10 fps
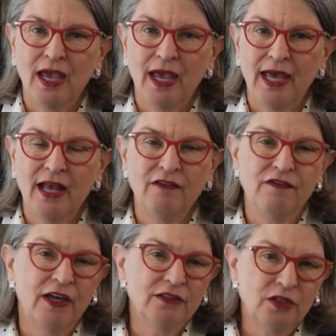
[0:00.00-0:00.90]
and I
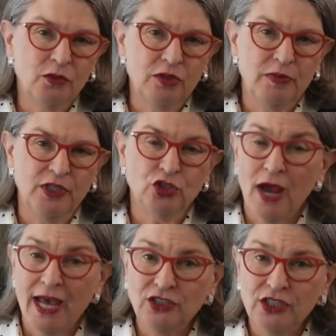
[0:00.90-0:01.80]
felt it would be
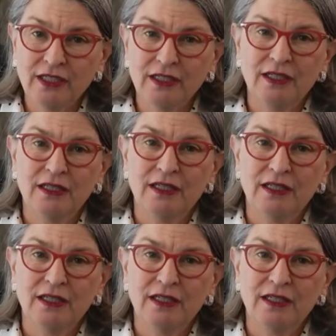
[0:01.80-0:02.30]
tragic